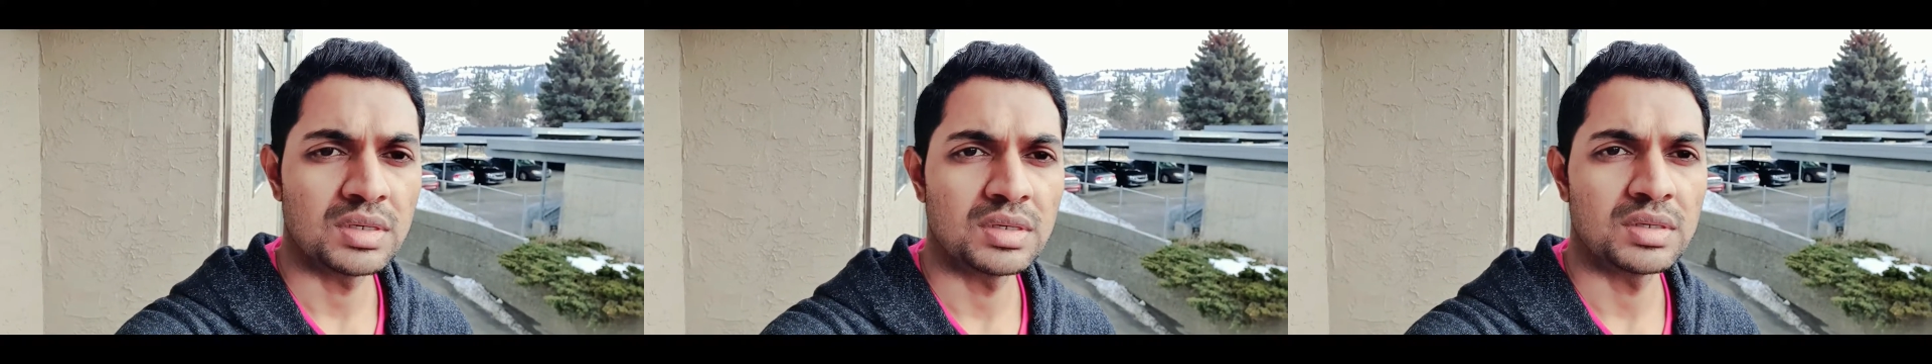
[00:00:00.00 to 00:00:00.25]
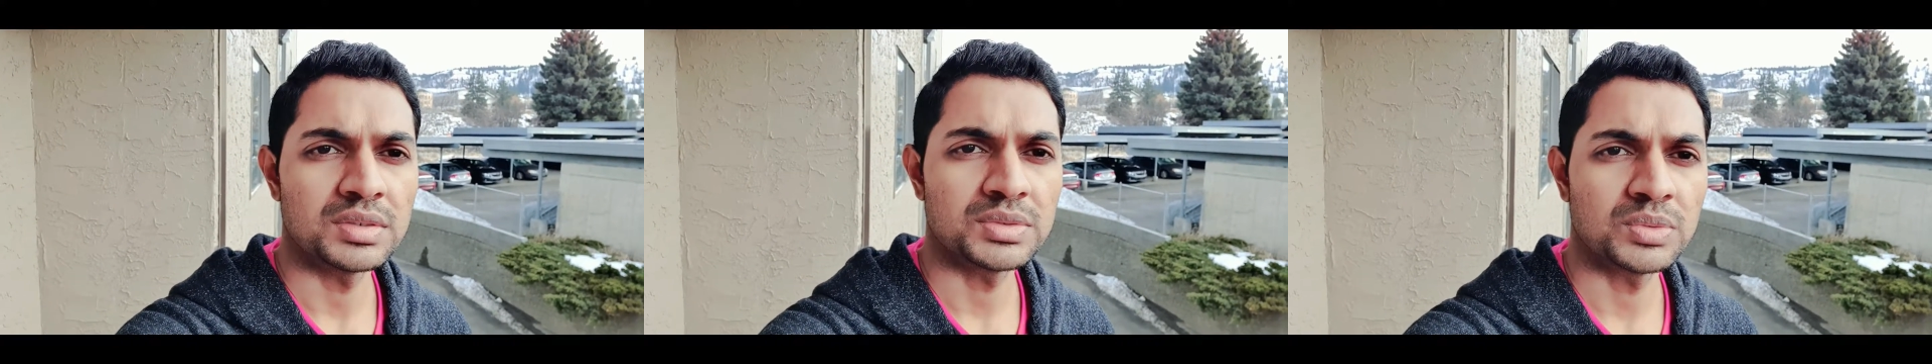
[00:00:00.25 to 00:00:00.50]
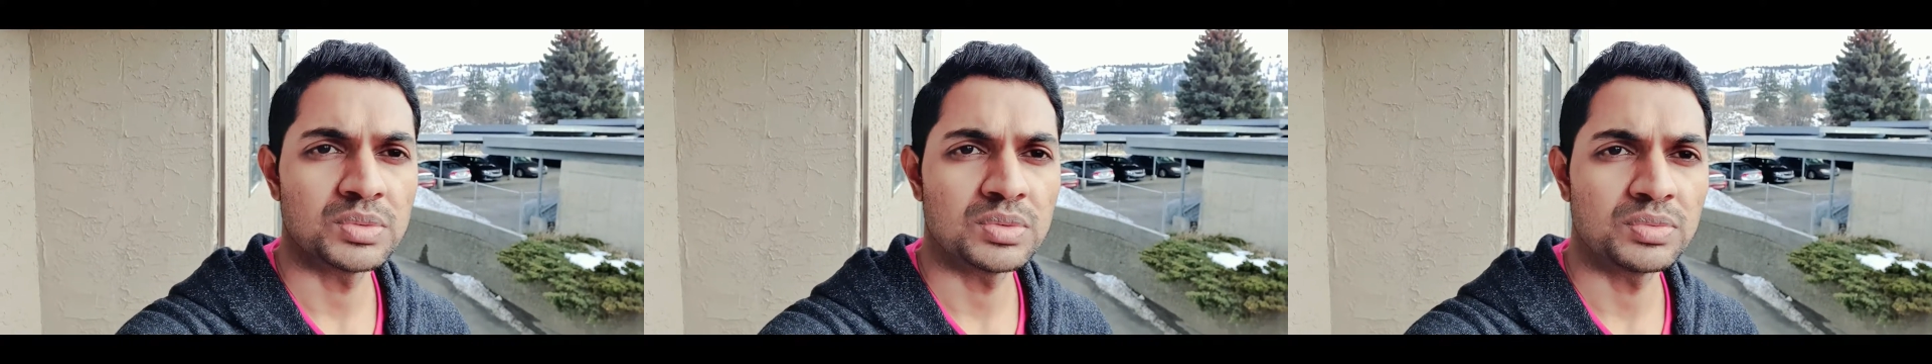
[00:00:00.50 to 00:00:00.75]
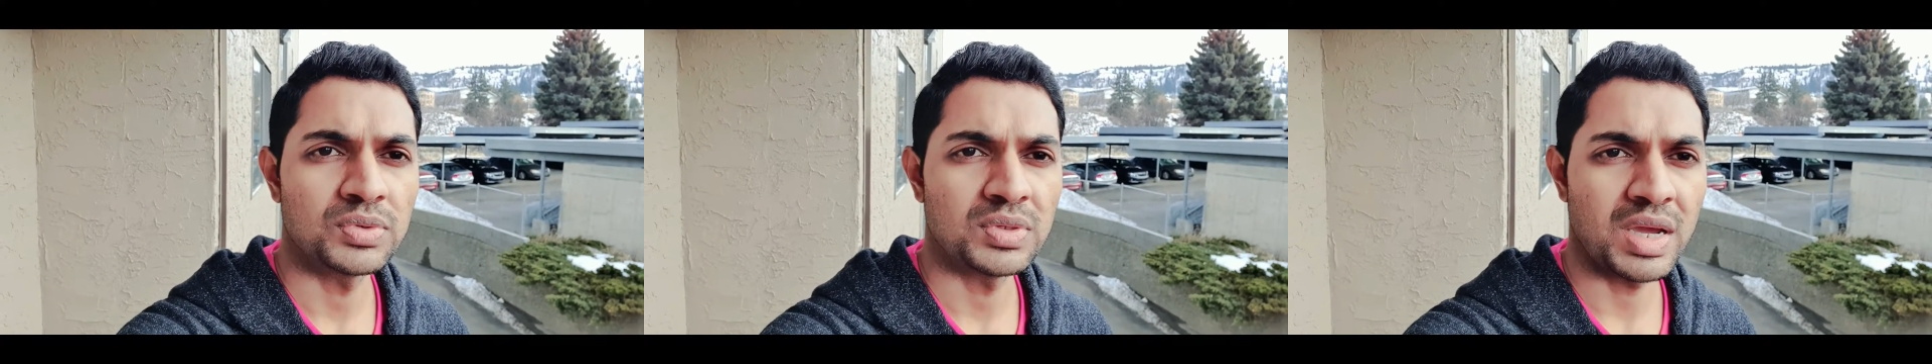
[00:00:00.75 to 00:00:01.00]

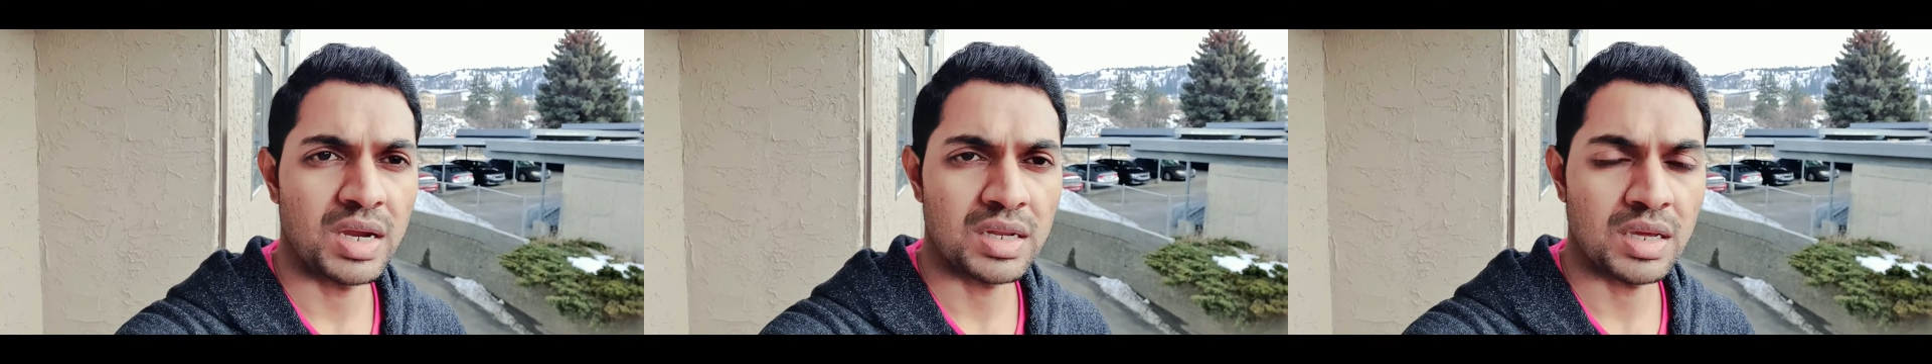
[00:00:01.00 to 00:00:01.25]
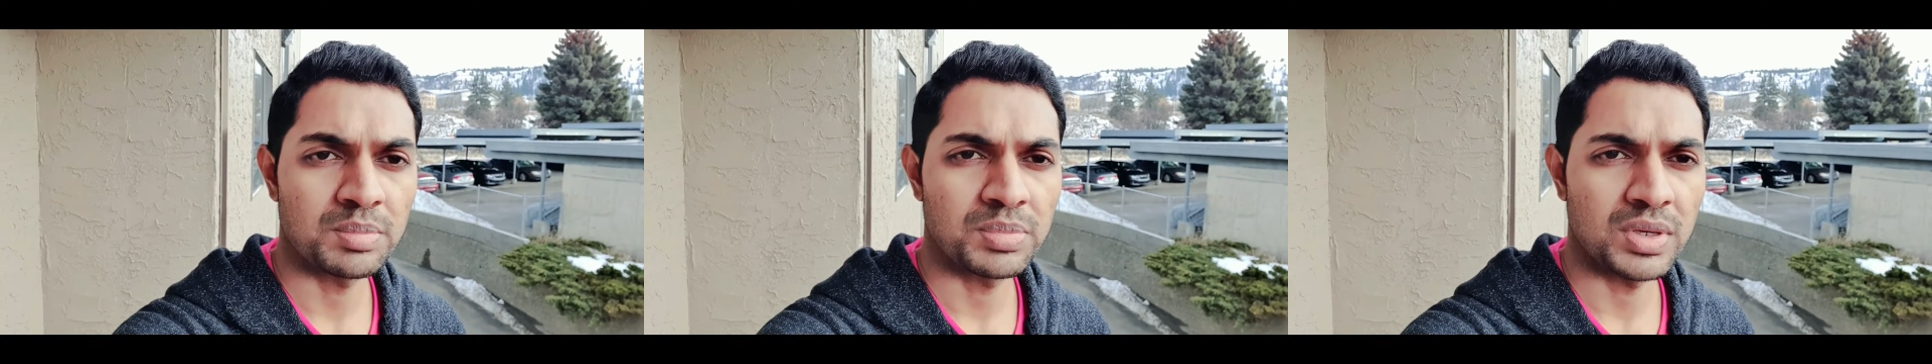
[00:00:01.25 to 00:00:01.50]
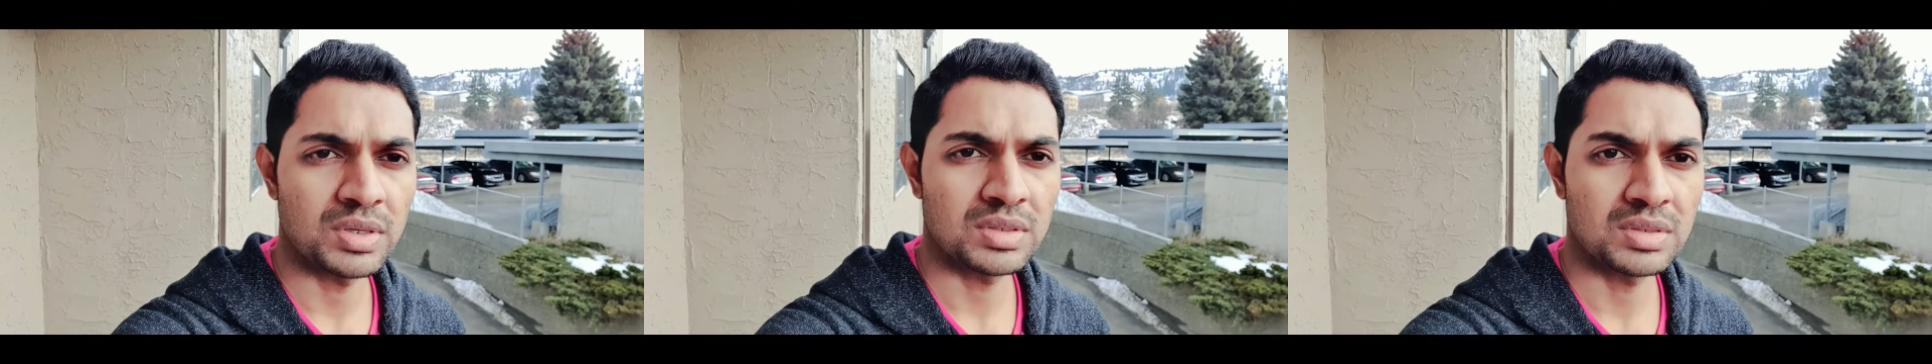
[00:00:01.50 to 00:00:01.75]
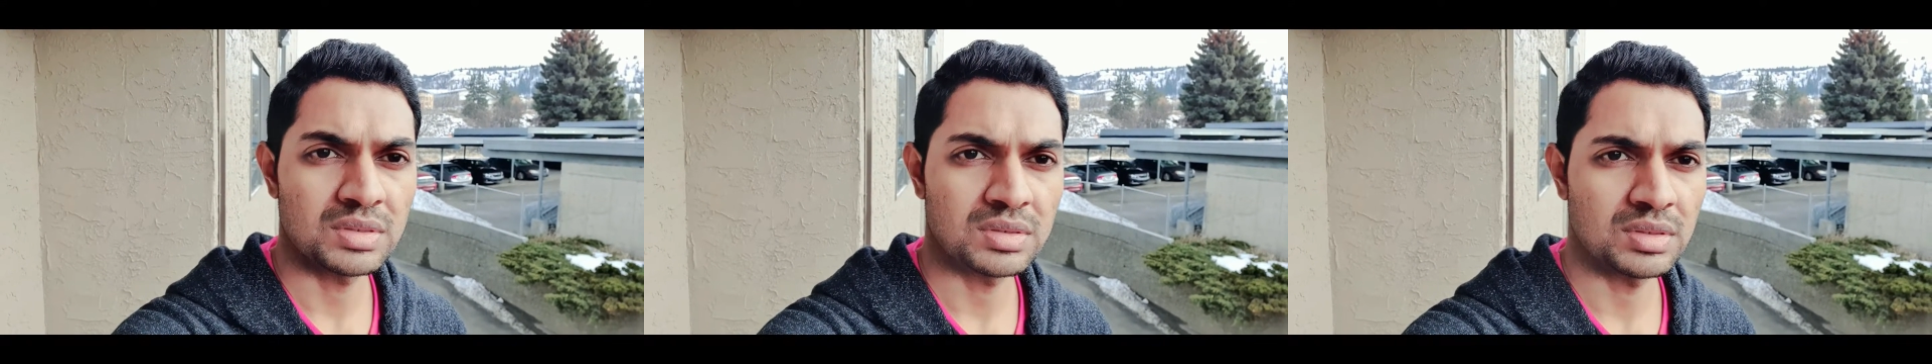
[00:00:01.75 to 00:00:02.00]
So for that I'm paying
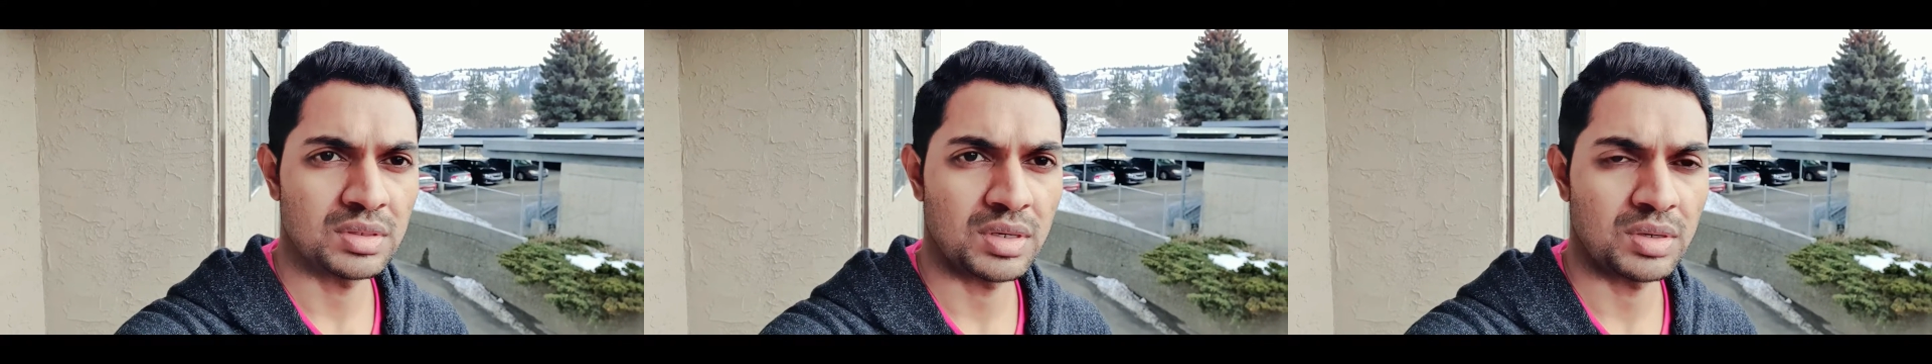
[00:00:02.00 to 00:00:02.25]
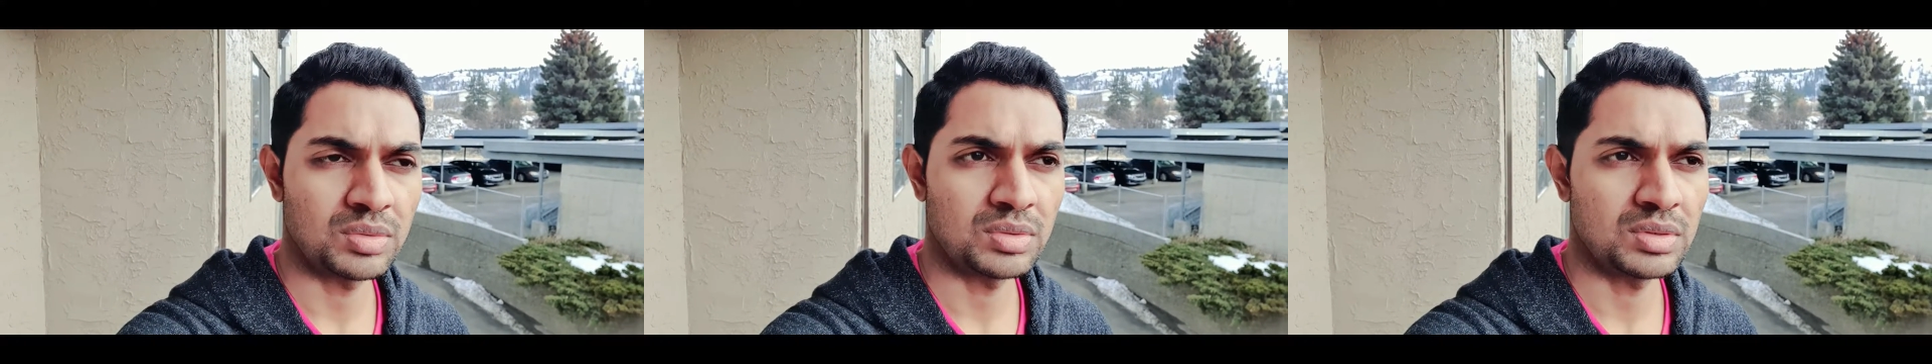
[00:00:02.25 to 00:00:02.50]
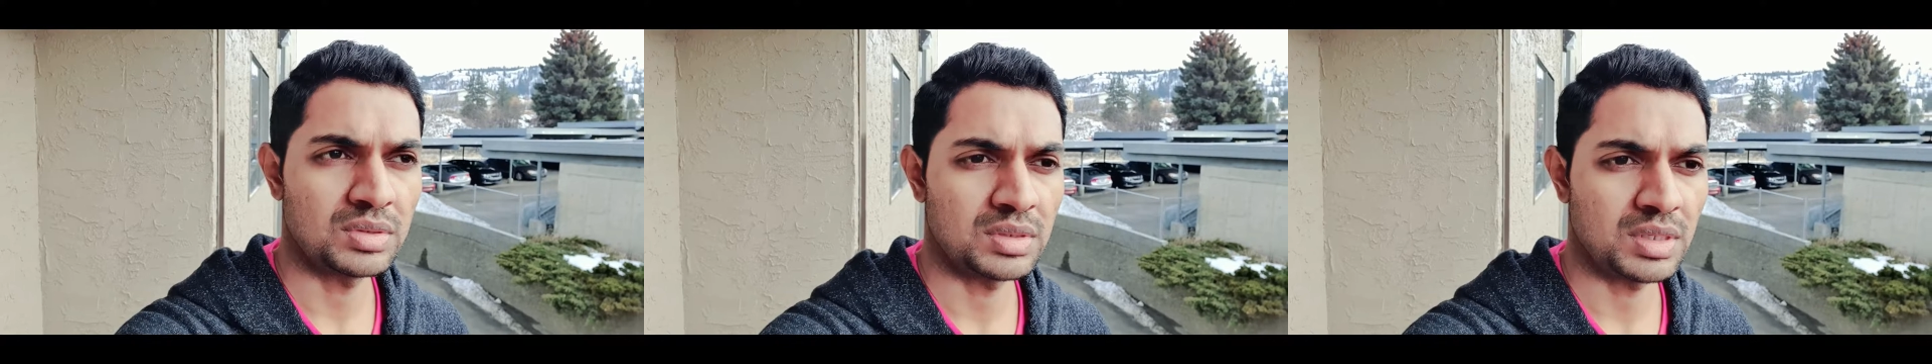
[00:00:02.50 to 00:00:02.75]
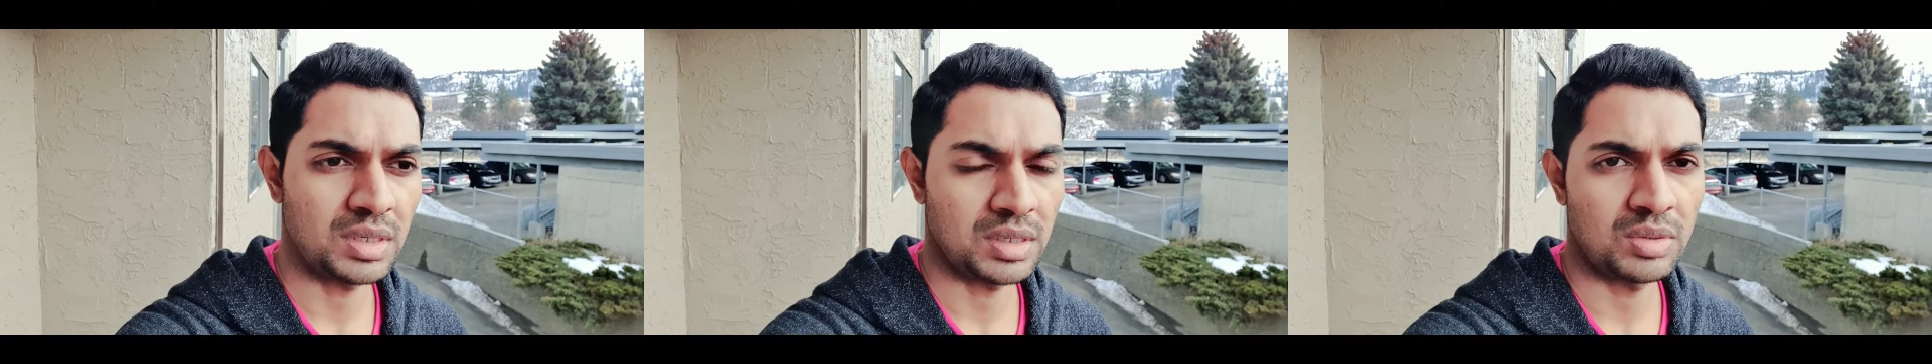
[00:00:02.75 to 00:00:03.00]
around
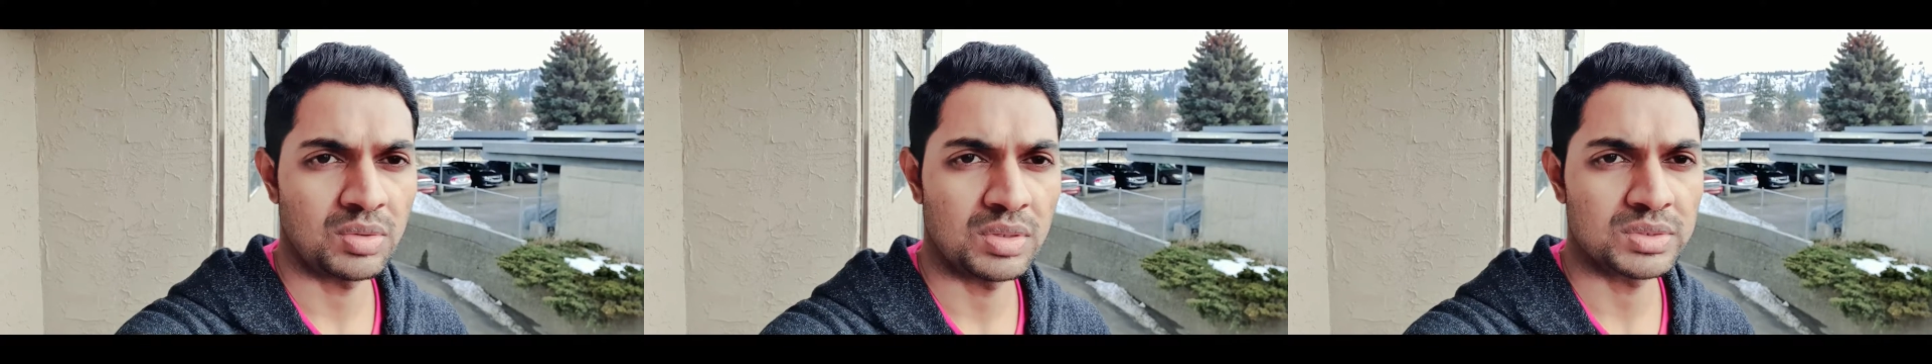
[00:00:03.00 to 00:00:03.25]
$100.